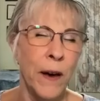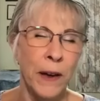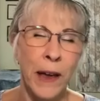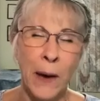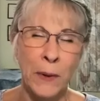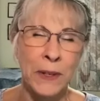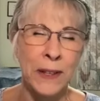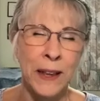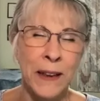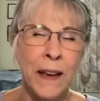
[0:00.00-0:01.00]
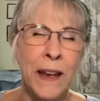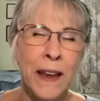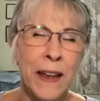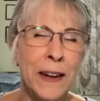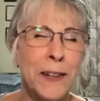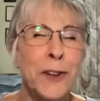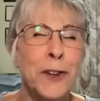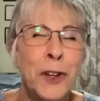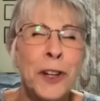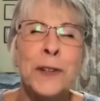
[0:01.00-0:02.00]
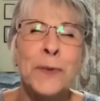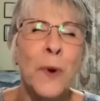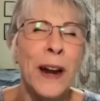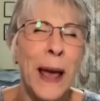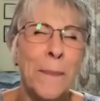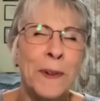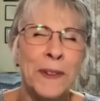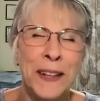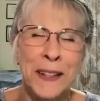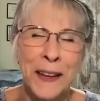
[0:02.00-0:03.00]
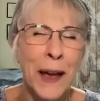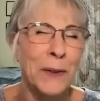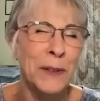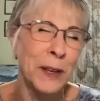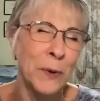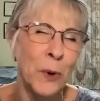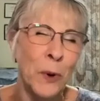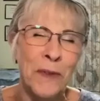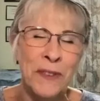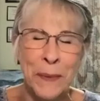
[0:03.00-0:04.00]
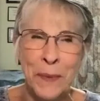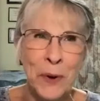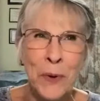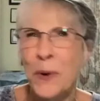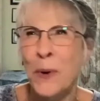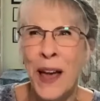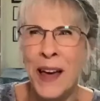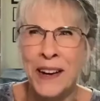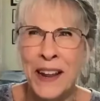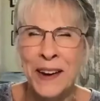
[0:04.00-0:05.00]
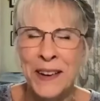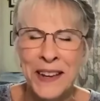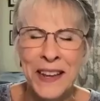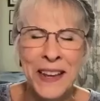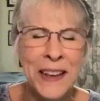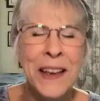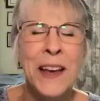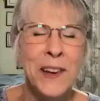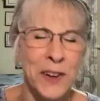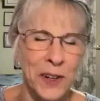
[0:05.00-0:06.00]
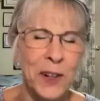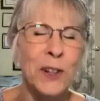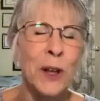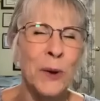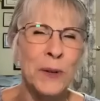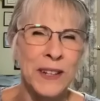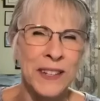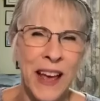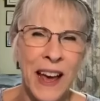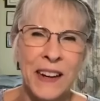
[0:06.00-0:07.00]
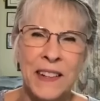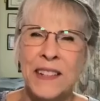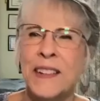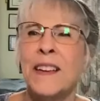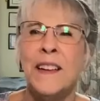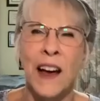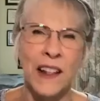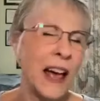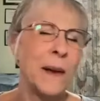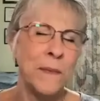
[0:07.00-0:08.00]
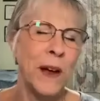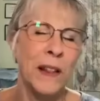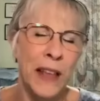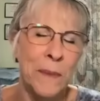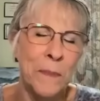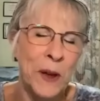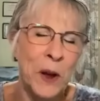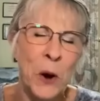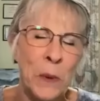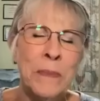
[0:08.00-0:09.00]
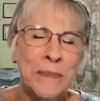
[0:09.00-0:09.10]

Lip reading: counseling. It isn't just what happens in the counseling room if somebody who had an NDE discloses that. It's a lot bigger.